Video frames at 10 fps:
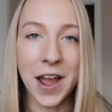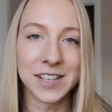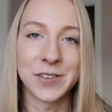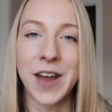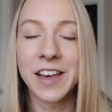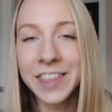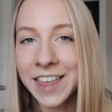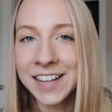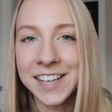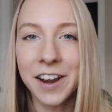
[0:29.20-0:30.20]
Okay, so now that
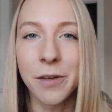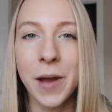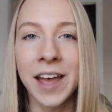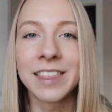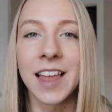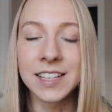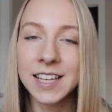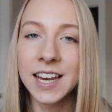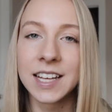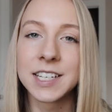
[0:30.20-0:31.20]
that's out of the way,
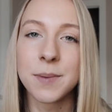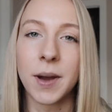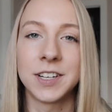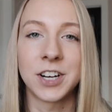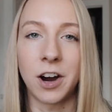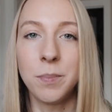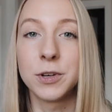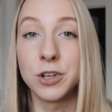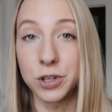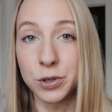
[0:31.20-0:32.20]
let's get into my top
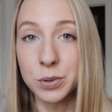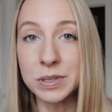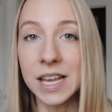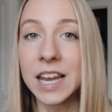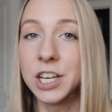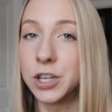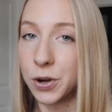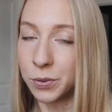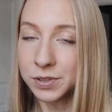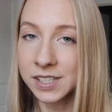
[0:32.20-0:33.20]
do's and
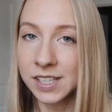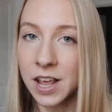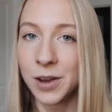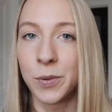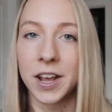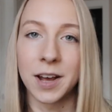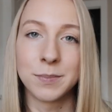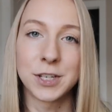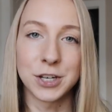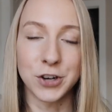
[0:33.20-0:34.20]
don'ts when it
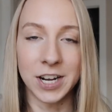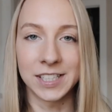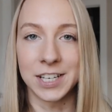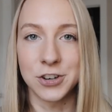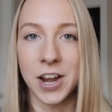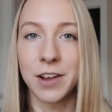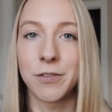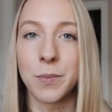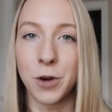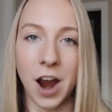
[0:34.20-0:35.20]
comes to
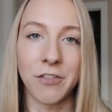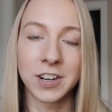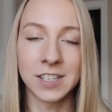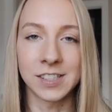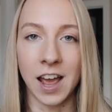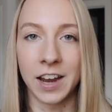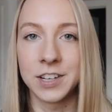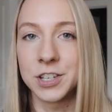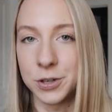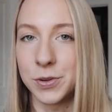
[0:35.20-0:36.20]
transitioning from graphic
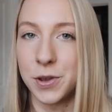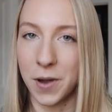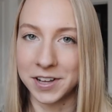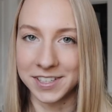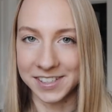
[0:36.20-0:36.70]
design to UX